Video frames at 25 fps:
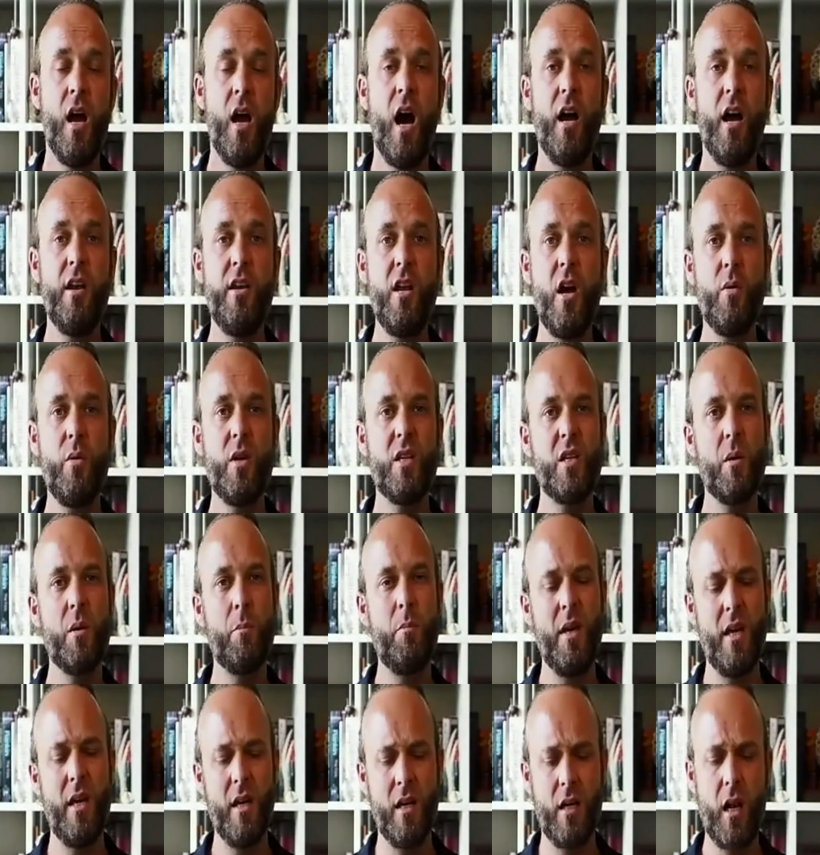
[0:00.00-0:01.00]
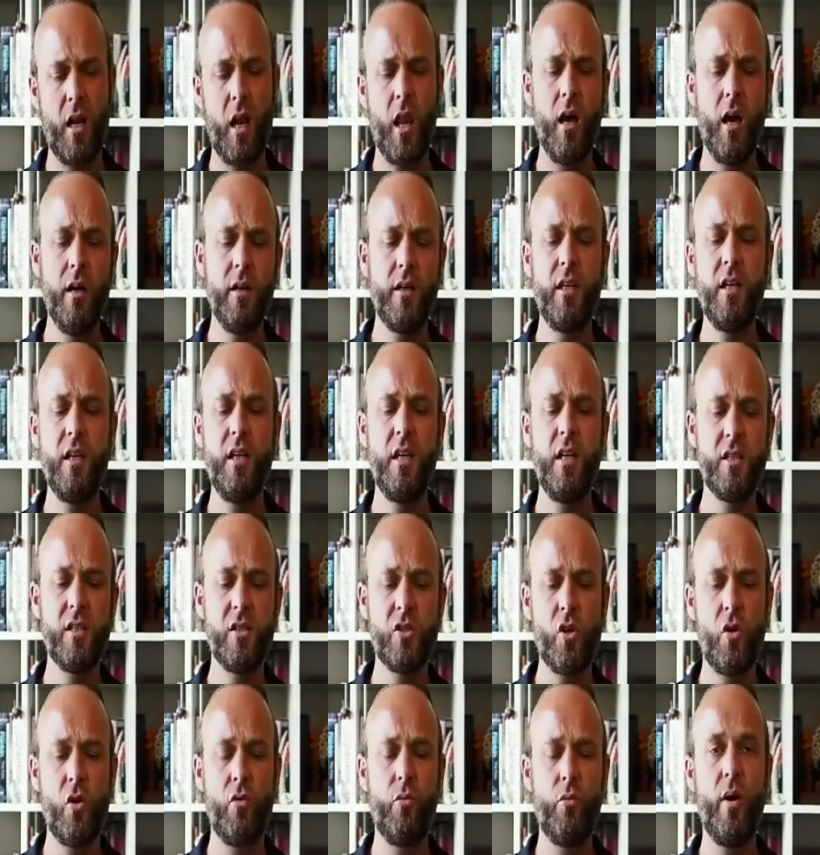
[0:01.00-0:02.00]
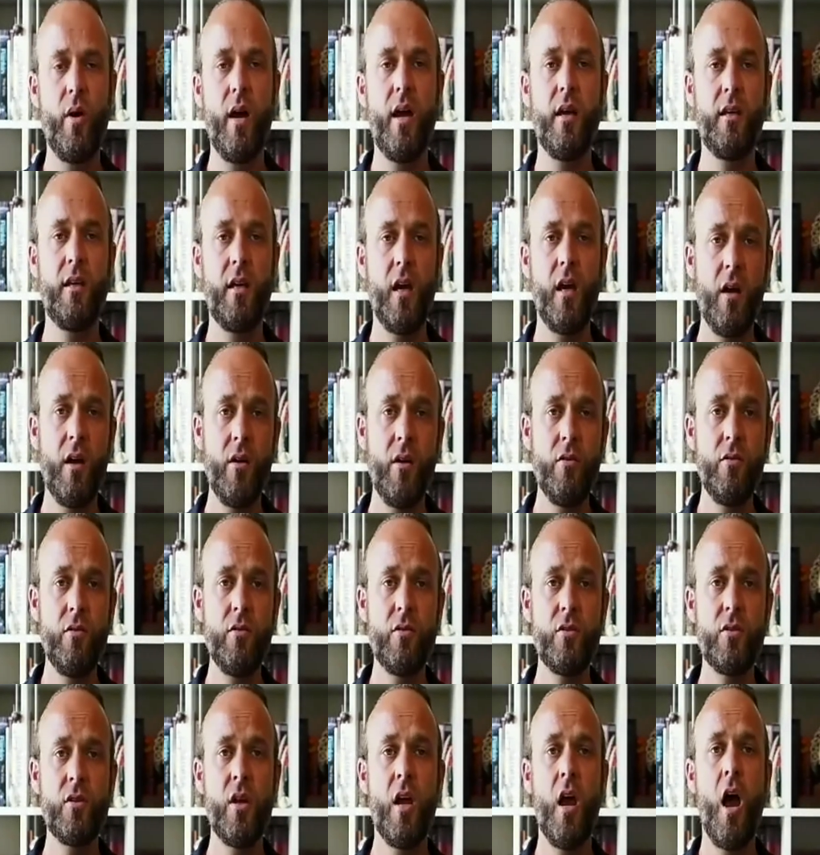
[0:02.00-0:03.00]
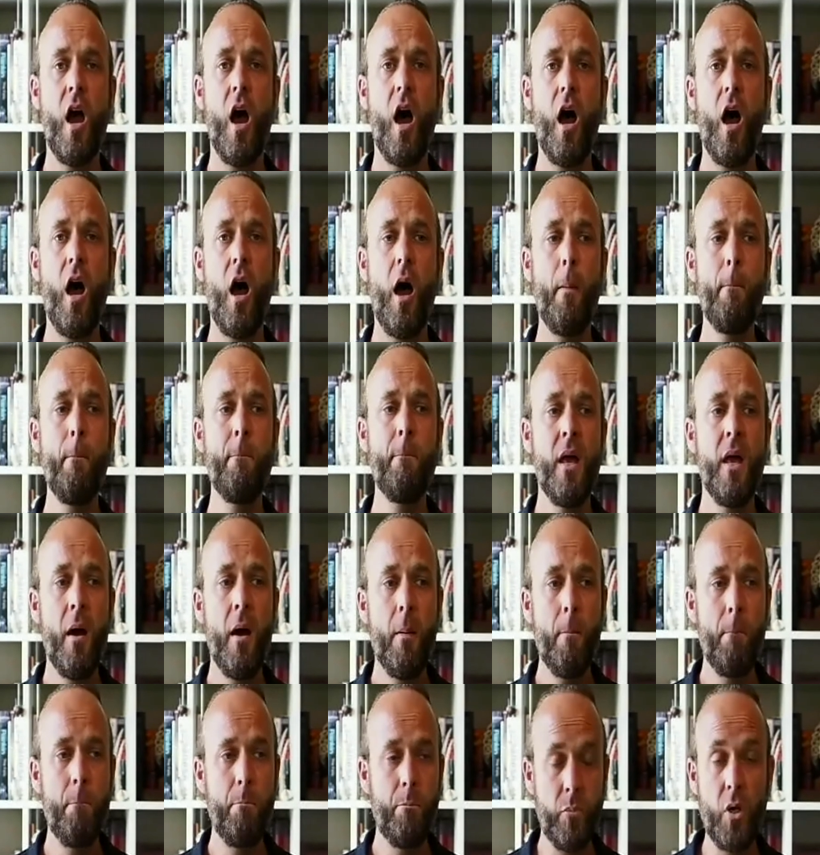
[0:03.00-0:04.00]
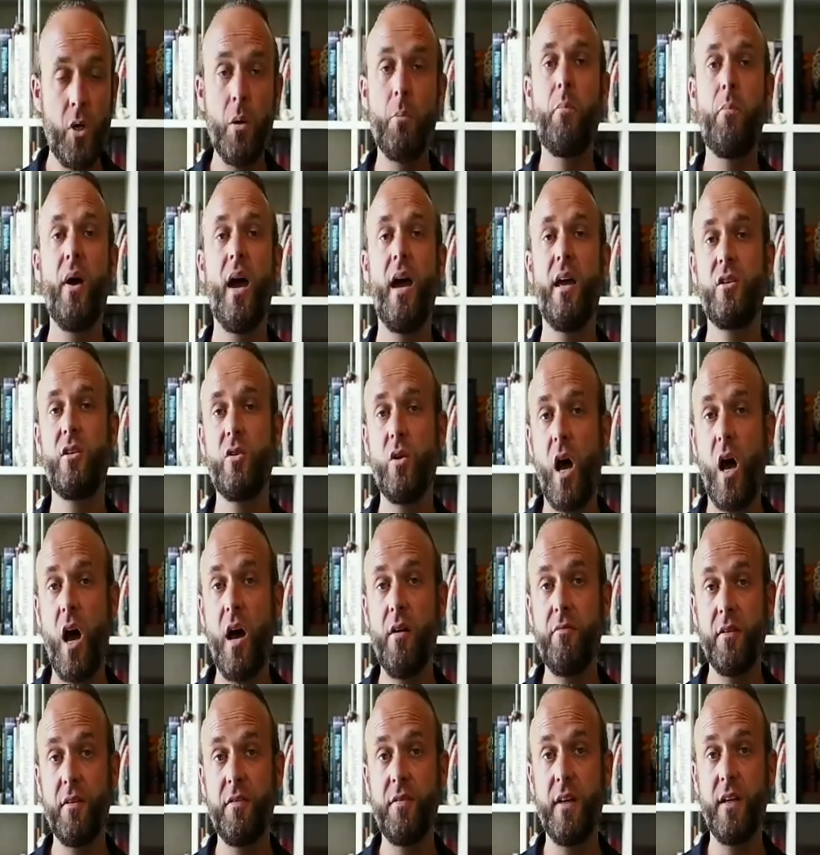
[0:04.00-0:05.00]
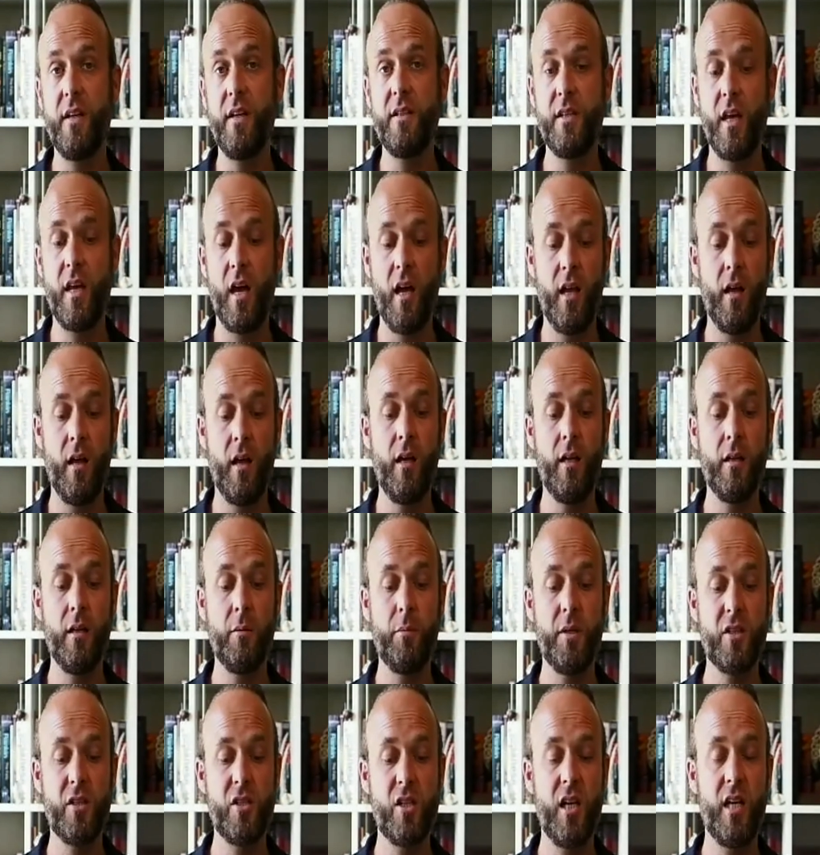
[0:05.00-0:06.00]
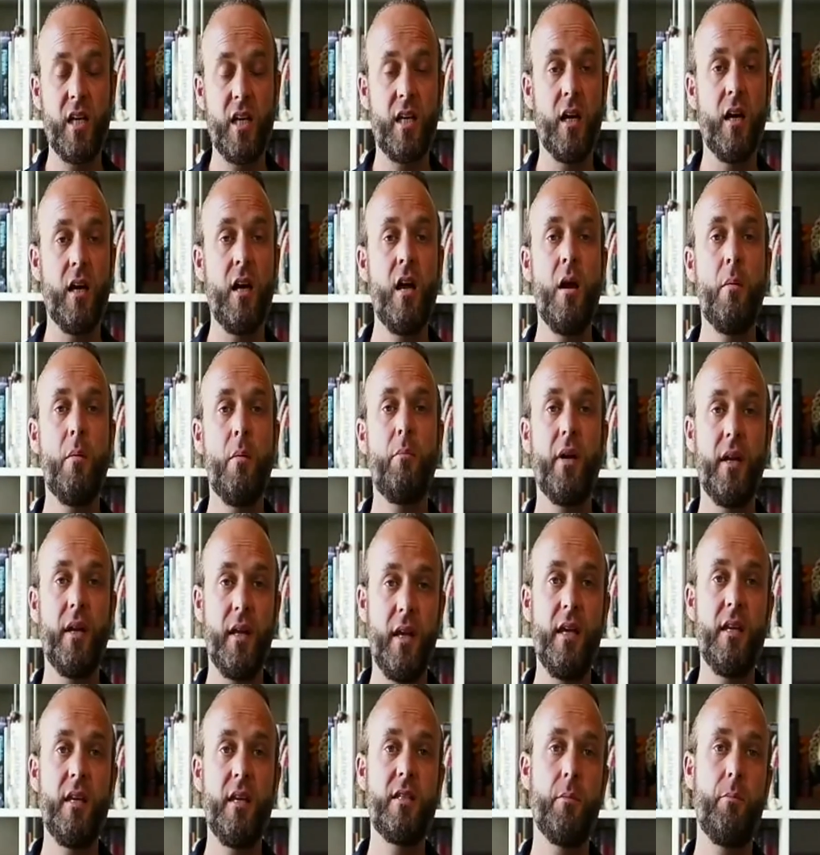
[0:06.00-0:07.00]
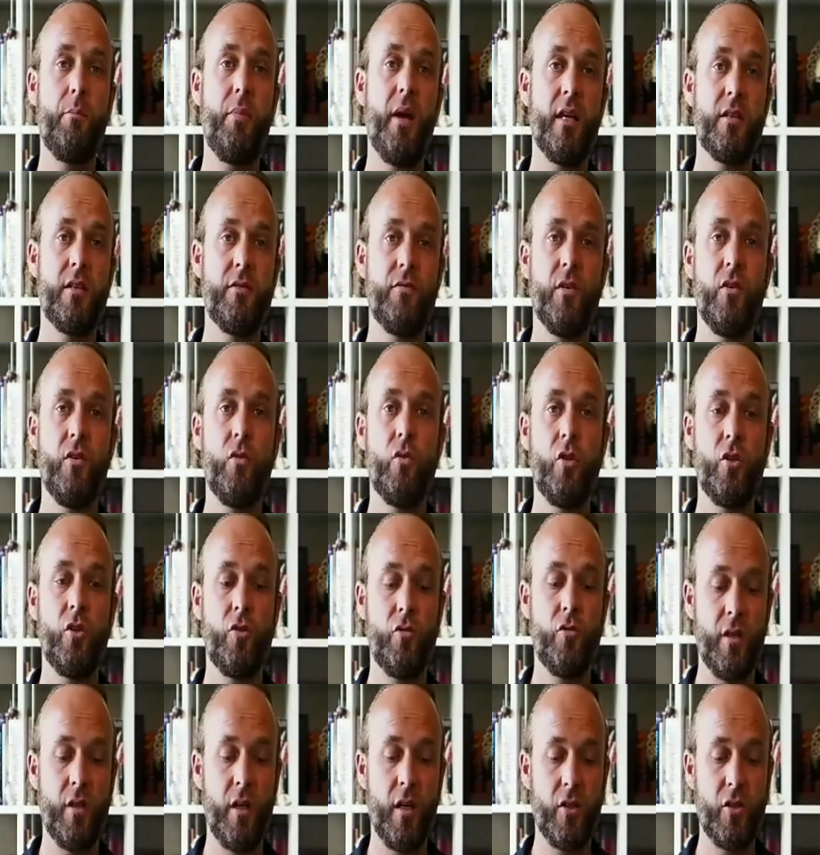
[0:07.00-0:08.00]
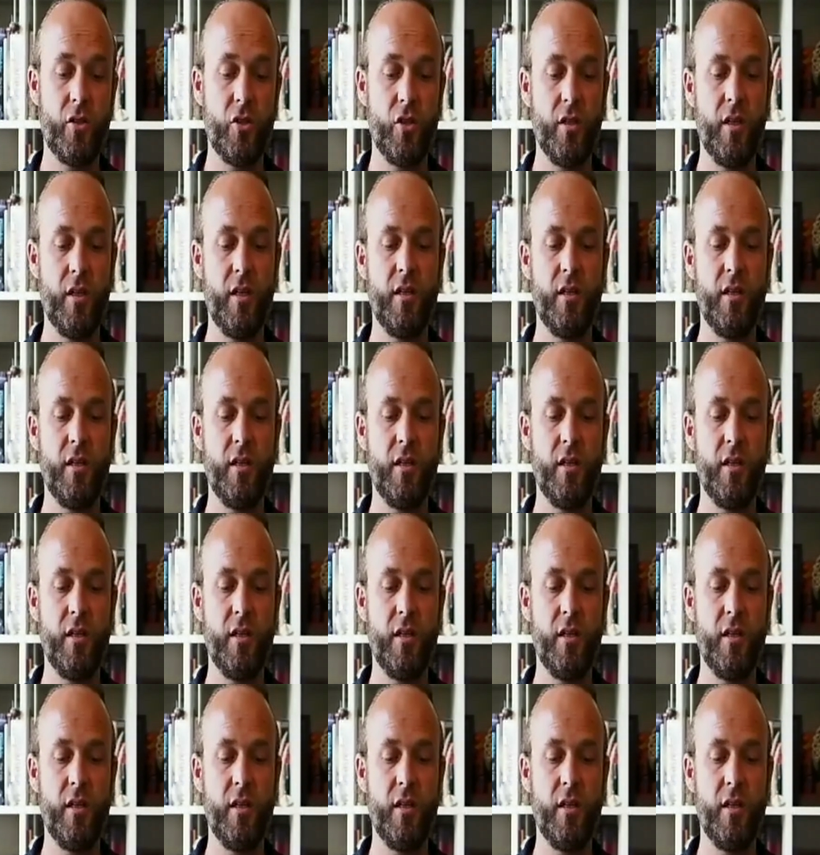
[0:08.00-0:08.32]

I know it's a bit clunky as software goes, um, compared to other things that are a little bit slicker, but it is the best for noise reduction.